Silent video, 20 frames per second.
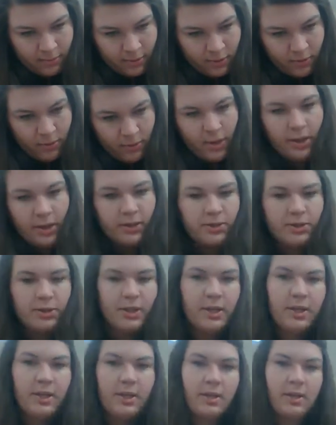Do
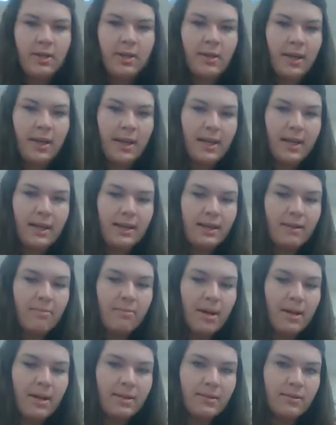100, add it in
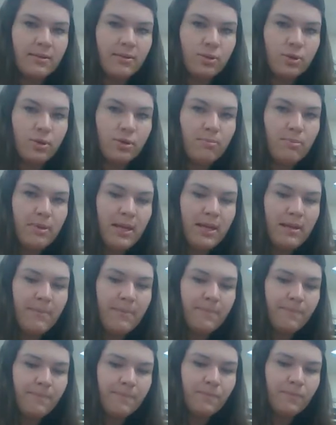my solution B.
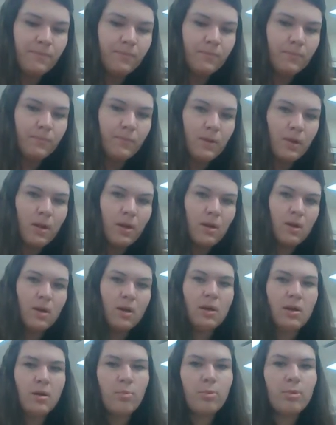
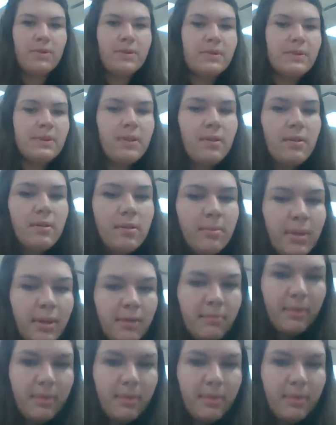Put this down a little bit,